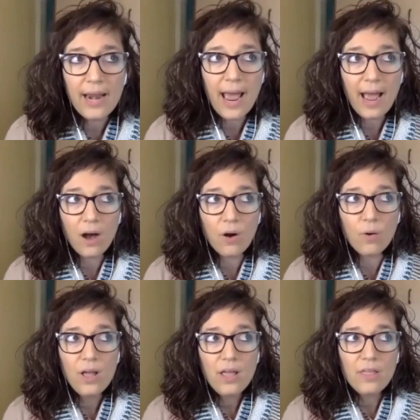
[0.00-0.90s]
and
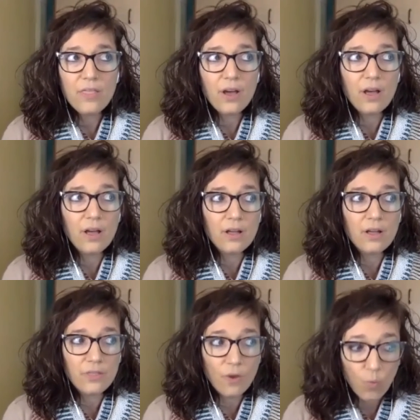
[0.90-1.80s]
how
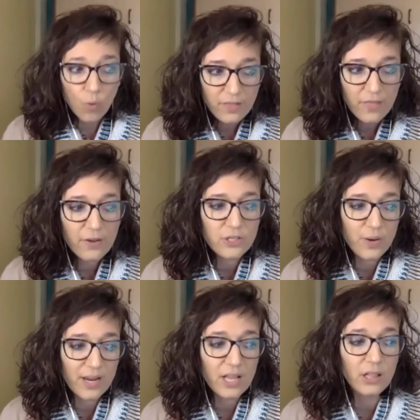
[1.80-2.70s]
the, the work that they're
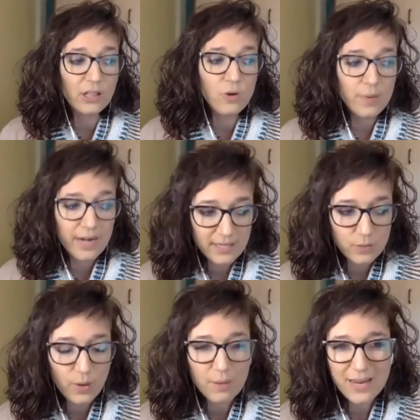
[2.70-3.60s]
doing
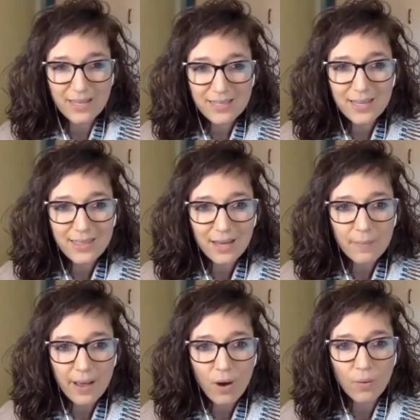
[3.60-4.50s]
illuminates what it means to think
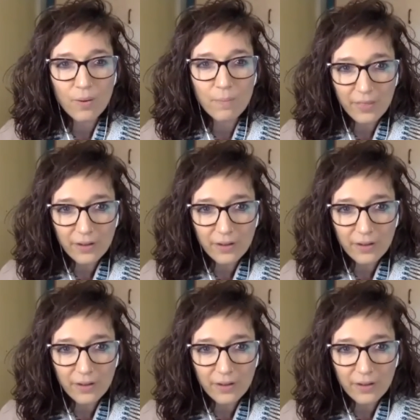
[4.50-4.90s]
about